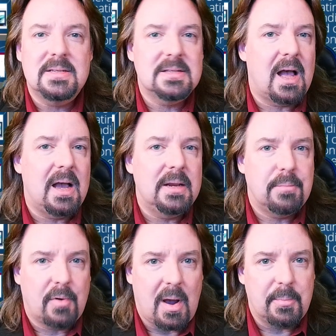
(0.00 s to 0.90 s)
slide
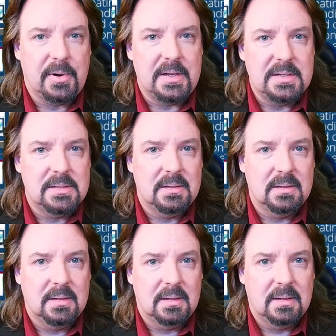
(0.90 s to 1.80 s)
properties,
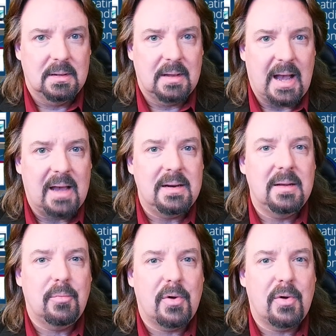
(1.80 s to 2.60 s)
adding